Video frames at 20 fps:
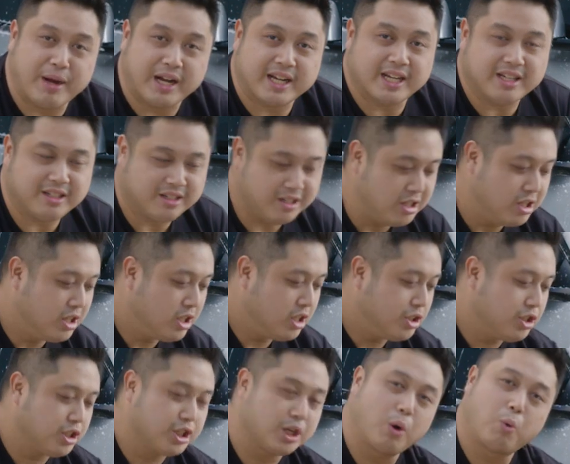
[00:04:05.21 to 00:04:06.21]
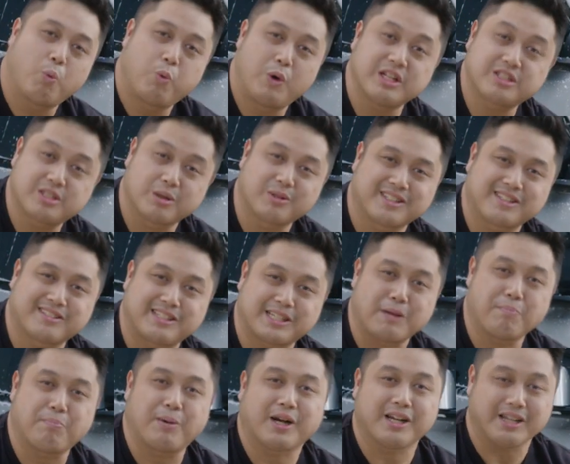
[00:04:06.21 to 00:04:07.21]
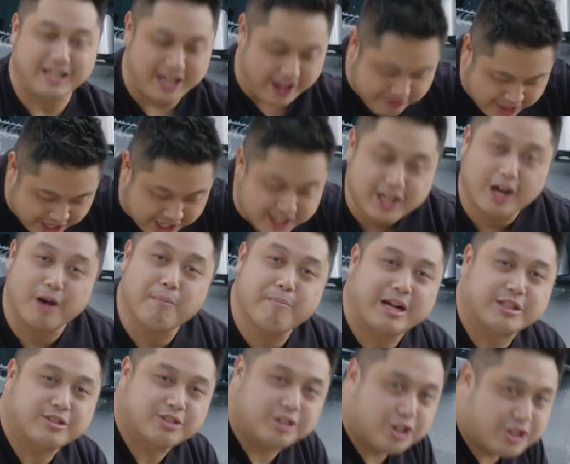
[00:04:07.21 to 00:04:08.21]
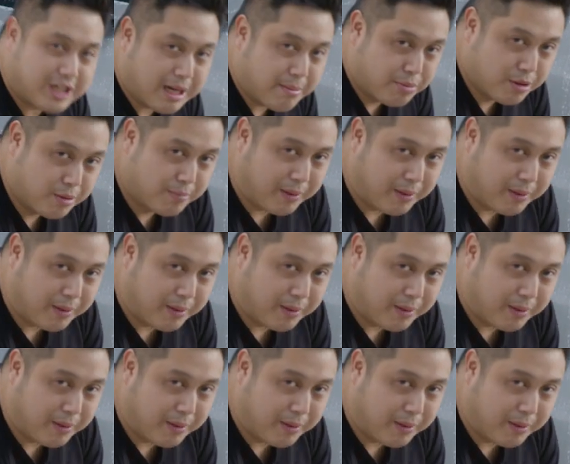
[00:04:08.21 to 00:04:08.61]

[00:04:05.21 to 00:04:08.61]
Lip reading: bucket, you're gonna rinse it with the second bucket and then come back to the shampoo